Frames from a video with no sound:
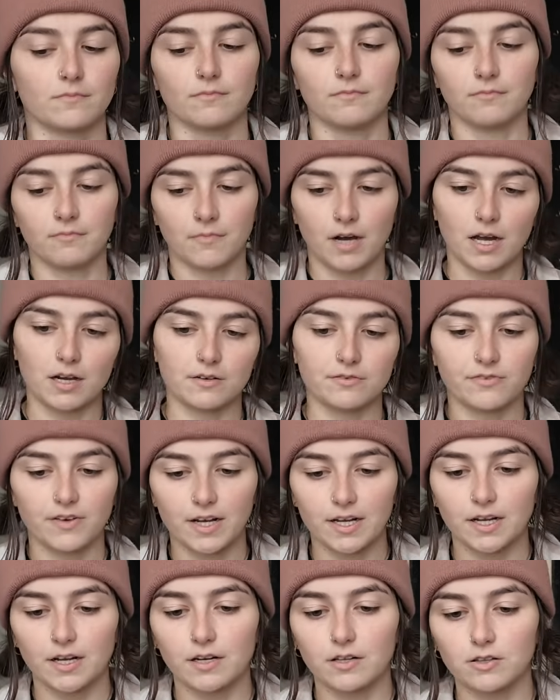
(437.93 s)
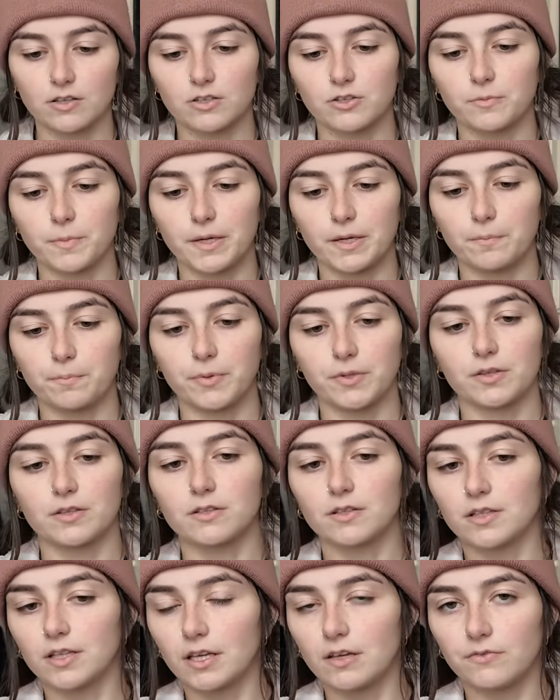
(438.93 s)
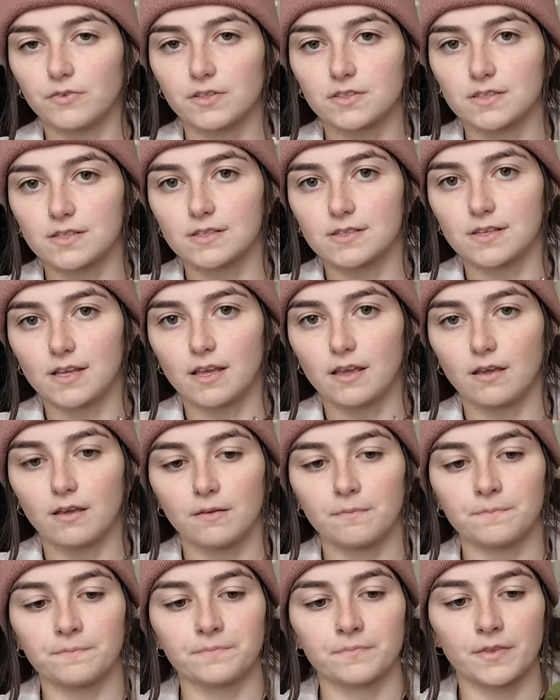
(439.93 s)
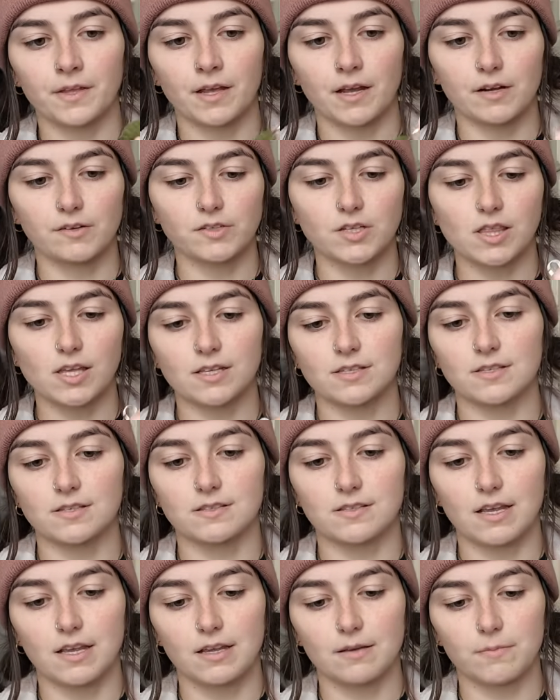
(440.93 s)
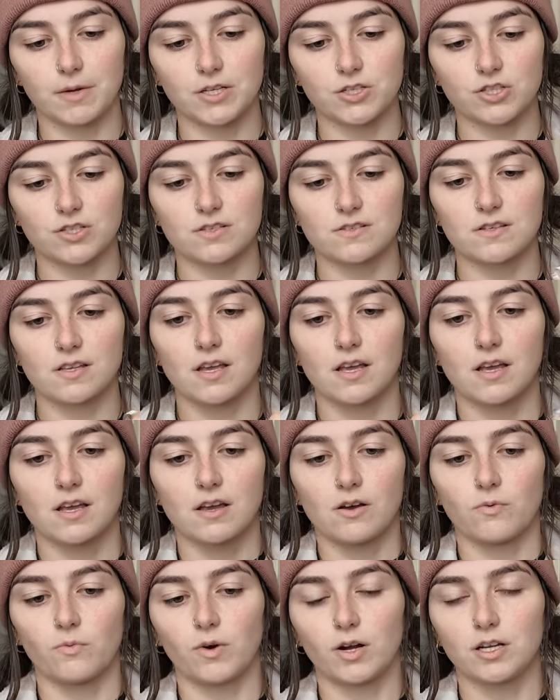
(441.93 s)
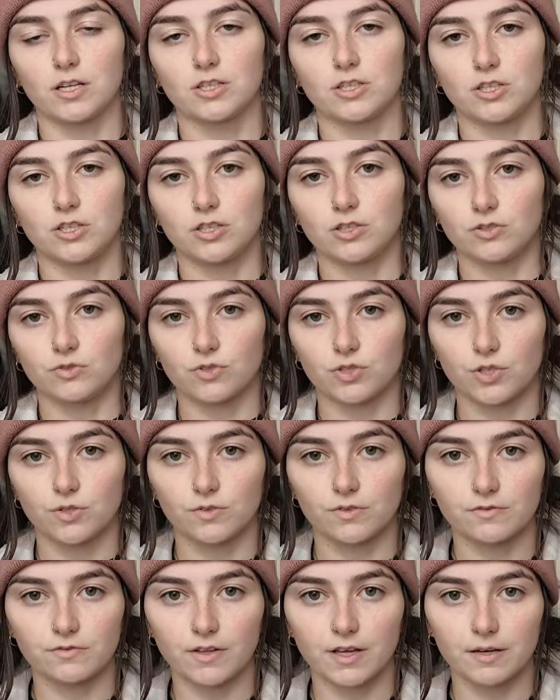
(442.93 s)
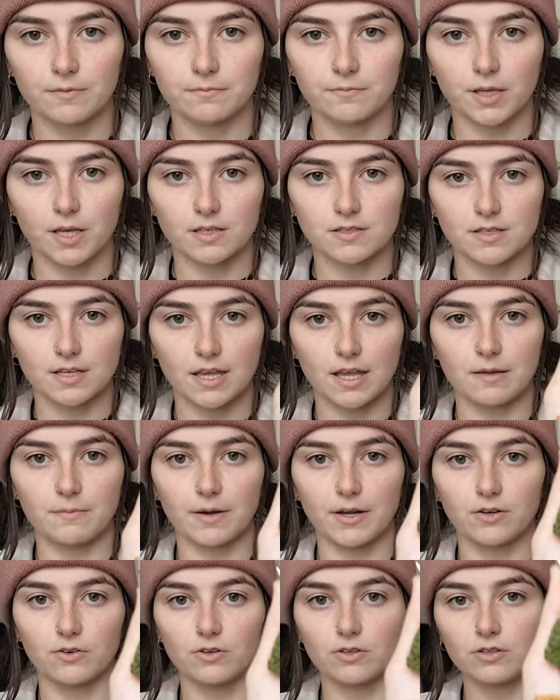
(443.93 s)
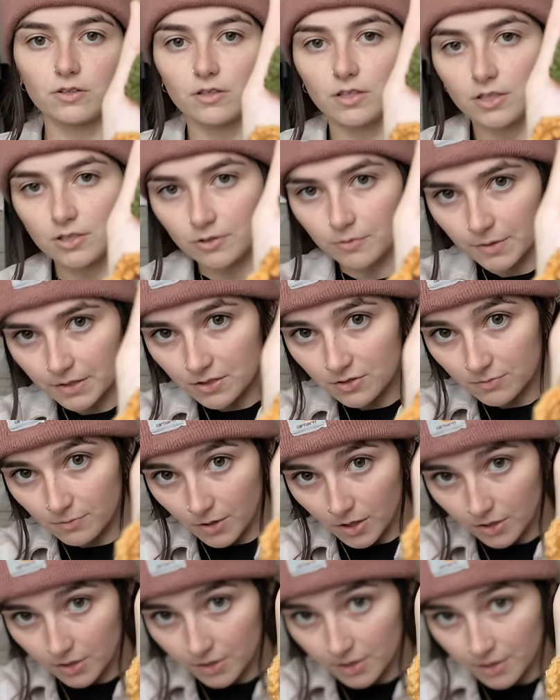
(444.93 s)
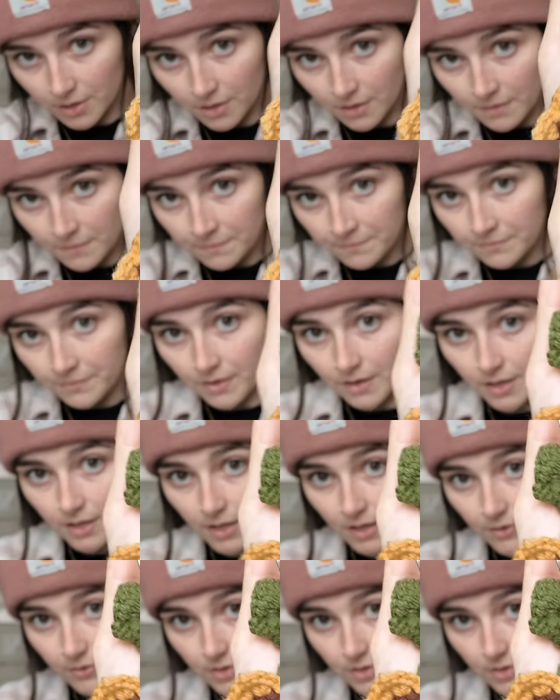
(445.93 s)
modify it a little bit, but the leaf is the same, everything's the same. I just wanted to do two of them because it came out a little bit smaller than I